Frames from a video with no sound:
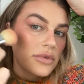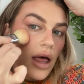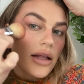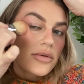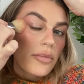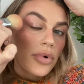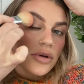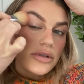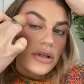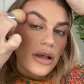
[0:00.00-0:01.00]
that's what
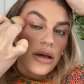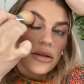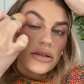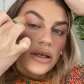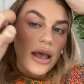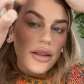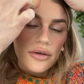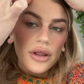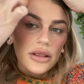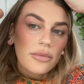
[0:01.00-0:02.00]
pulls
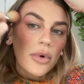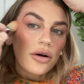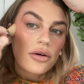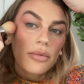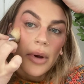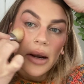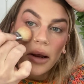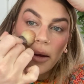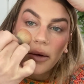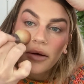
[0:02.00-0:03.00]
together like the monochromatic